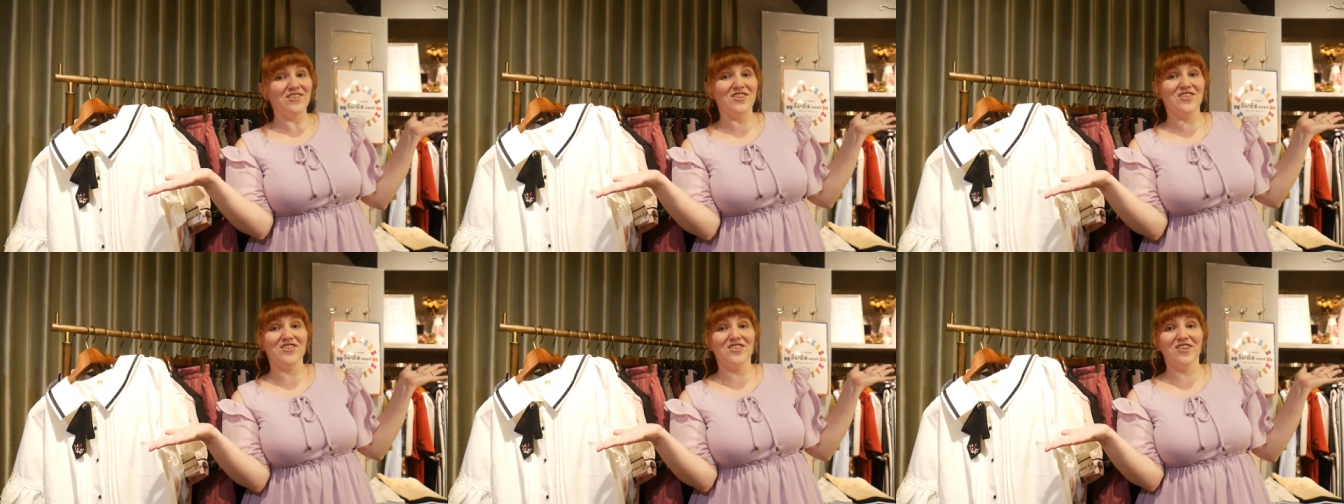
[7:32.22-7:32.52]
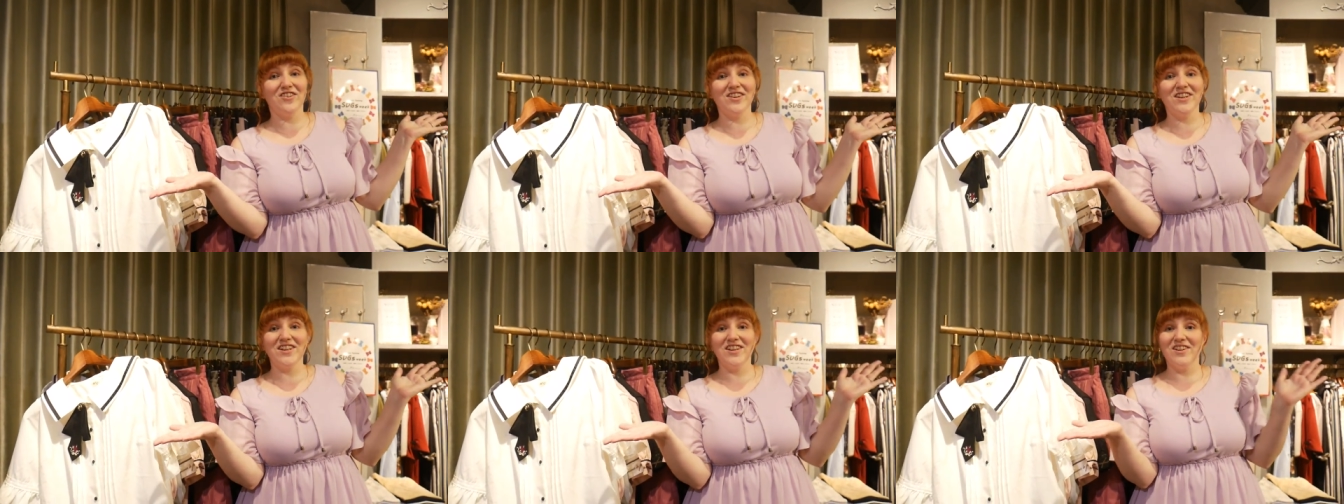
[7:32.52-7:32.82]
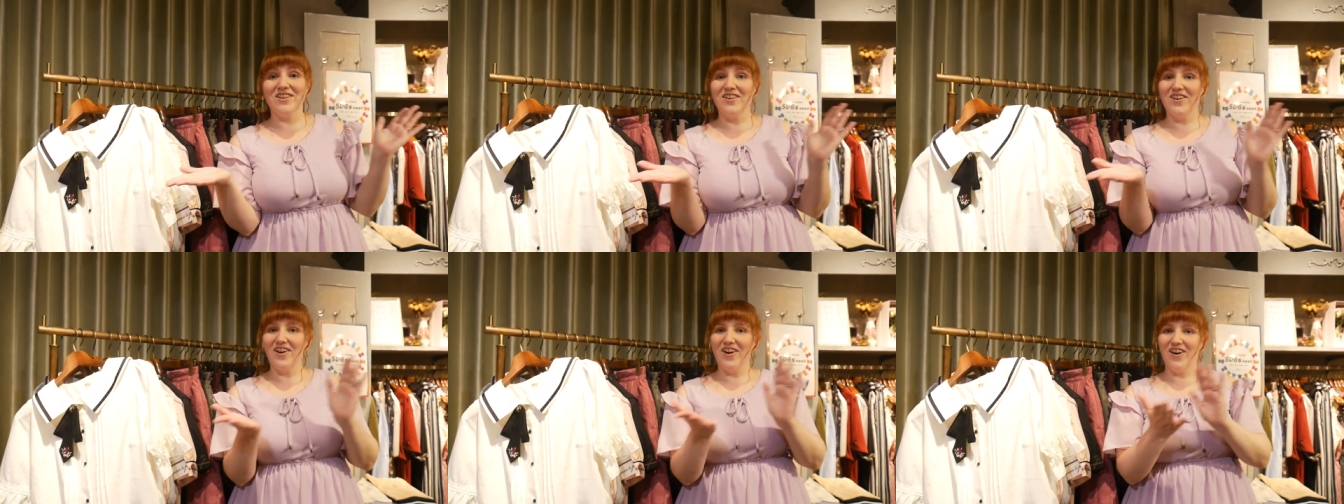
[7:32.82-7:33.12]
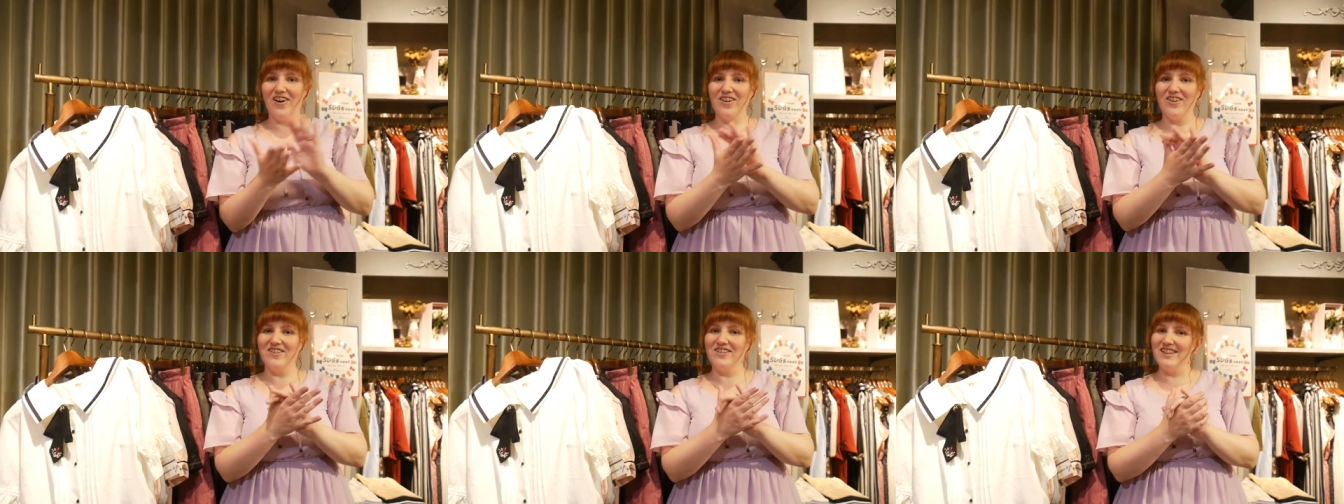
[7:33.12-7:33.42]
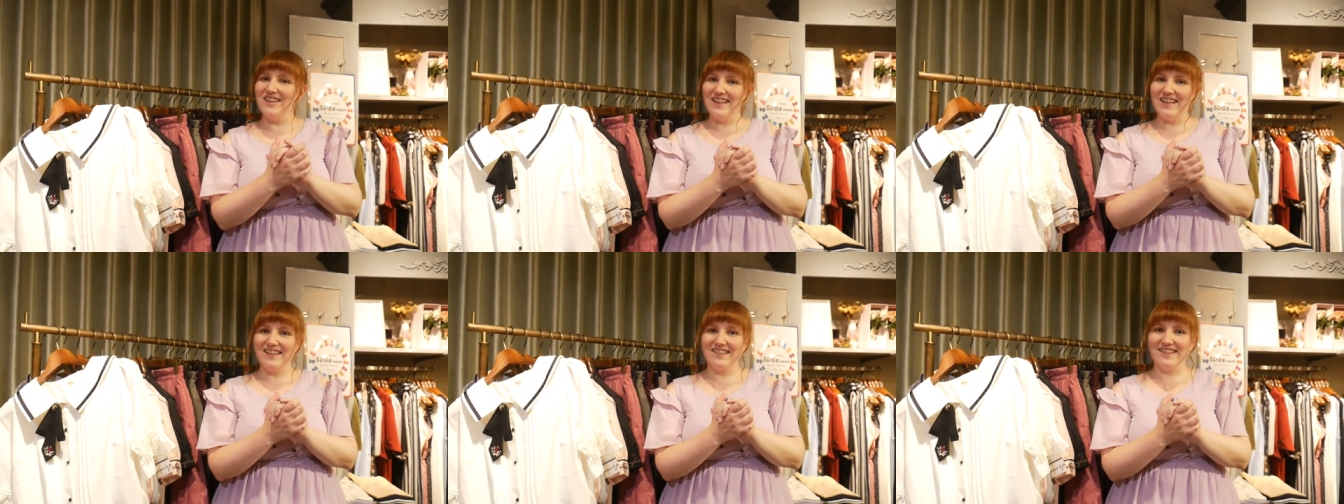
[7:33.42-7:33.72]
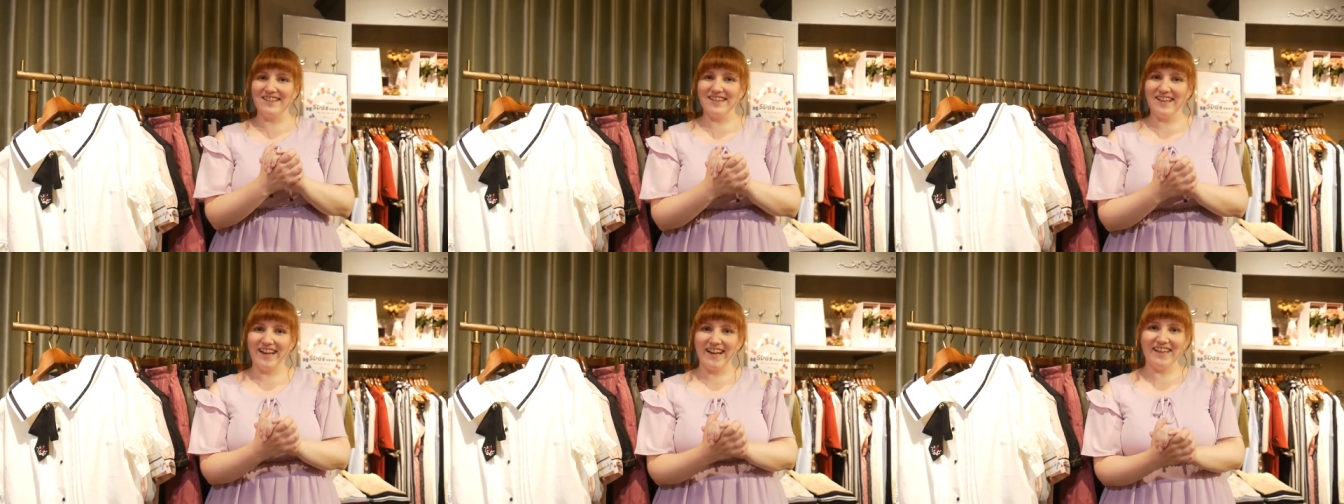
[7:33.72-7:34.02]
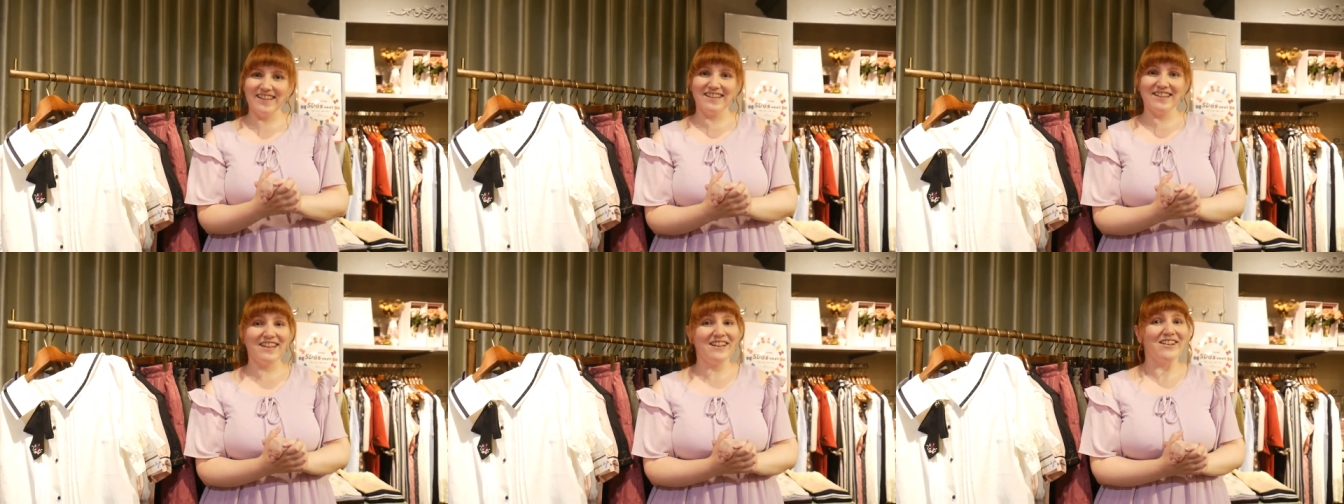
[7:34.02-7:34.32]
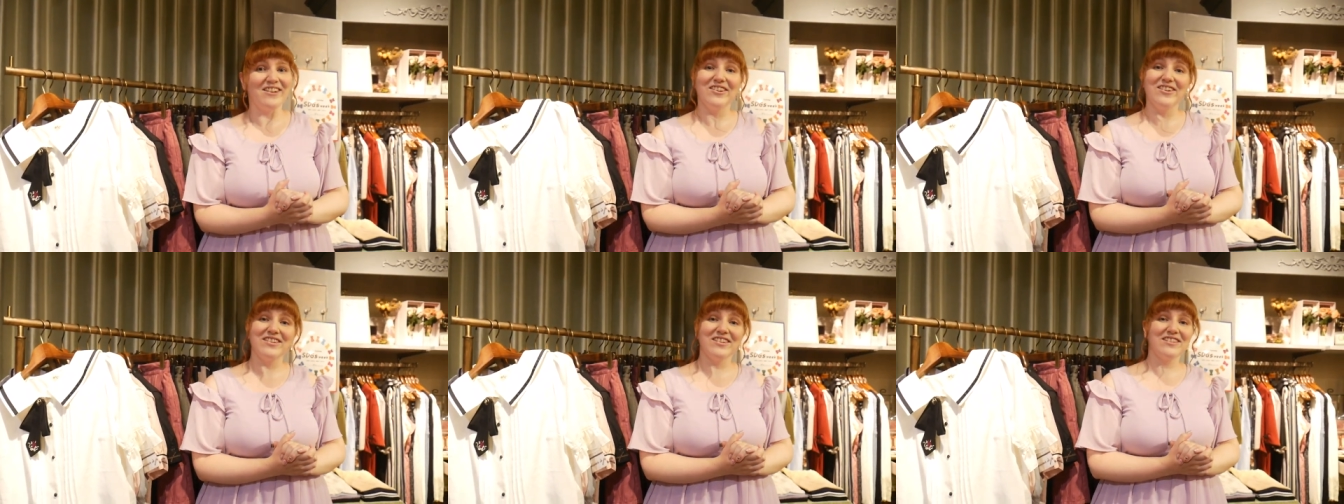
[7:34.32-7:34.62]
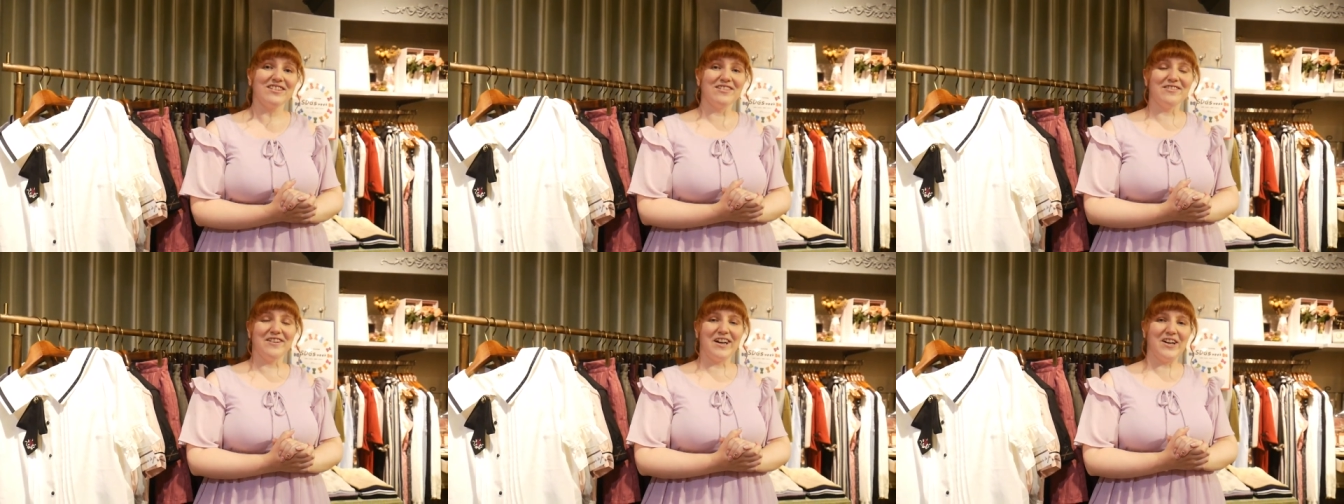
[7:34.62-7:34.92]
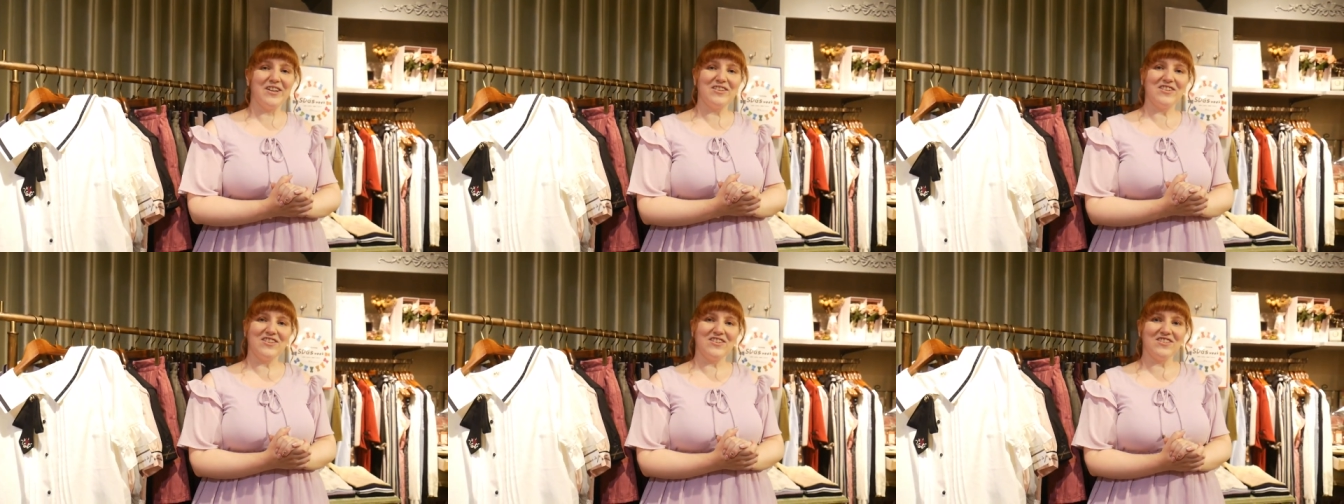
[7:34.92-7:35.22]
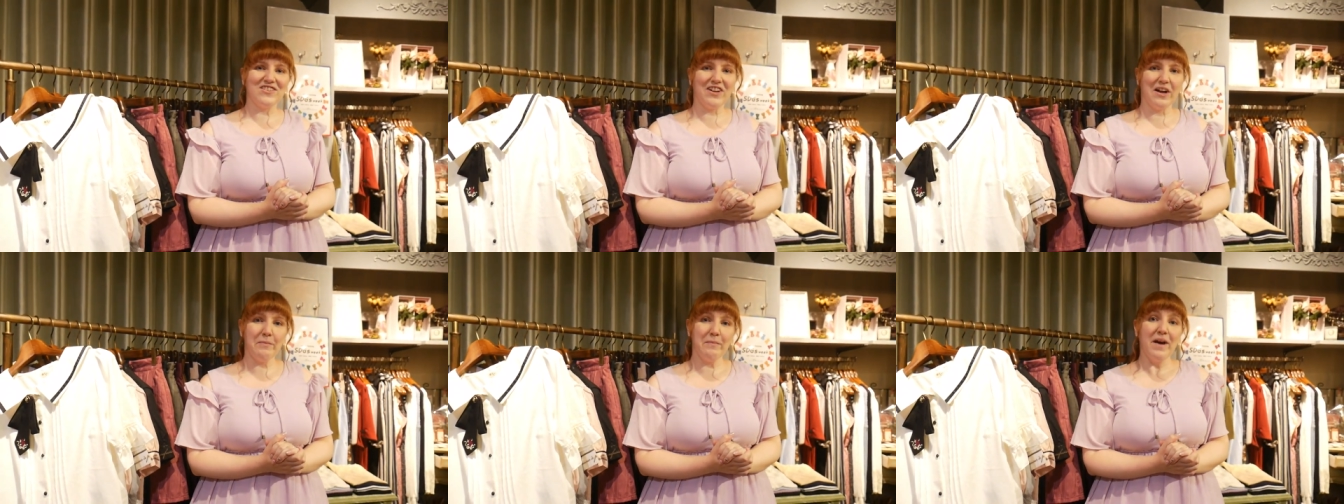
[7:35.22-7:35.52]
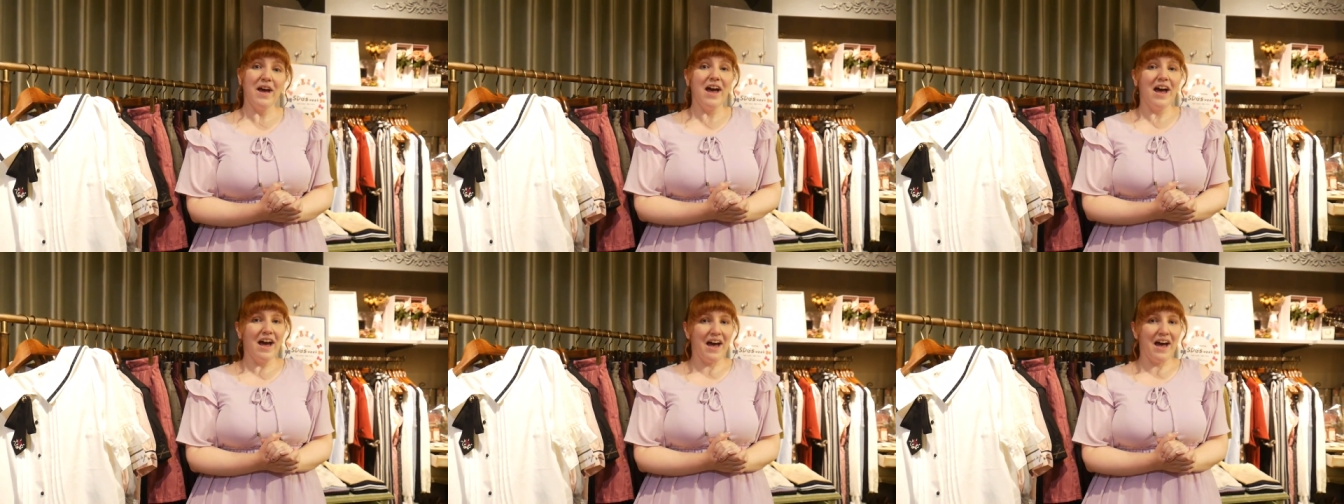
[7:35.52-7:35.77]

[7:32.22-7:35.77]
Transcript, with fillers: after showing you all these nice clothes around the shop,